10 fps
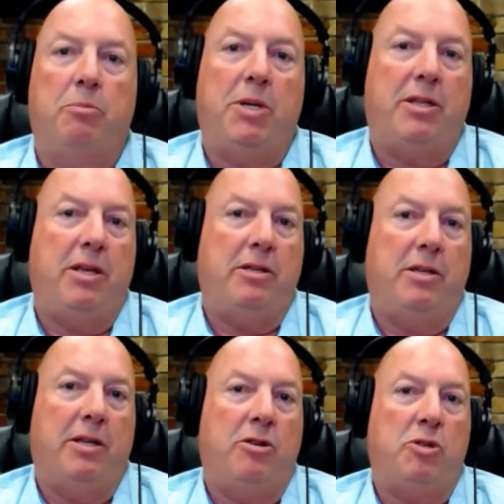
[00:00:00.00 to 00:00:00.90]
But
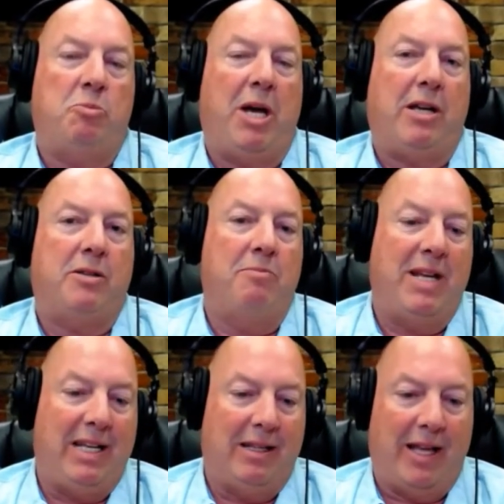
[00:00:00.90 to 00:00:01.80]
it goes back to
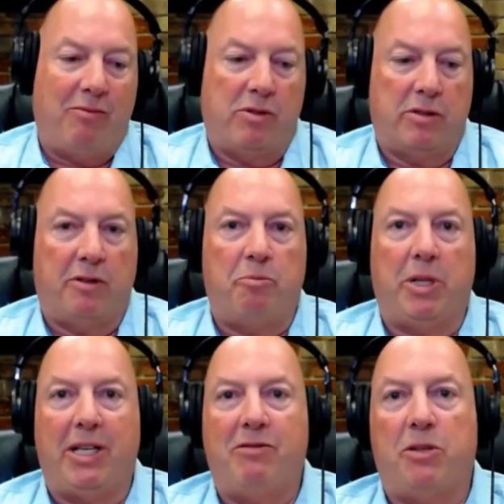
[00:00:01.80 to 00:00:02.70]
many levels of
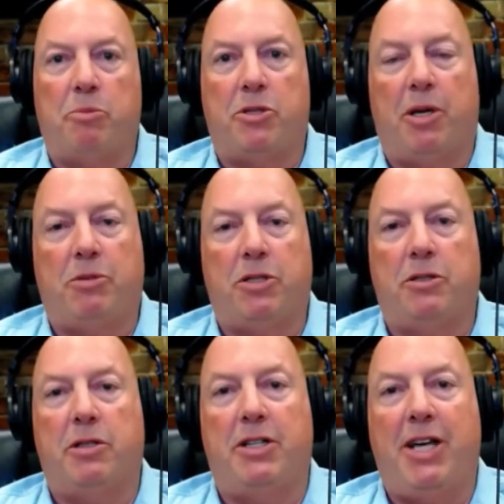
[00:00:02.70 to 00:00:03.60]
beliefs and
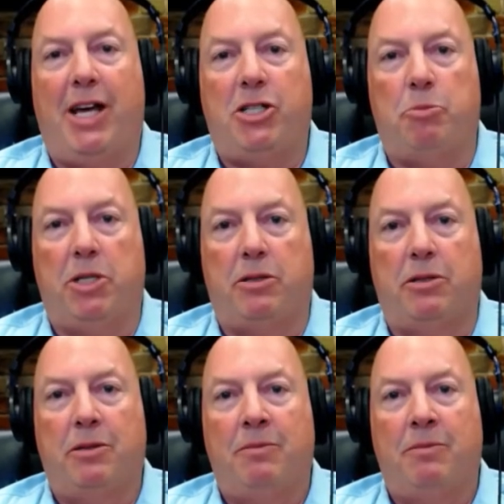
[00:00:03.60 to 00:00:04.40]
perceptions and attachments.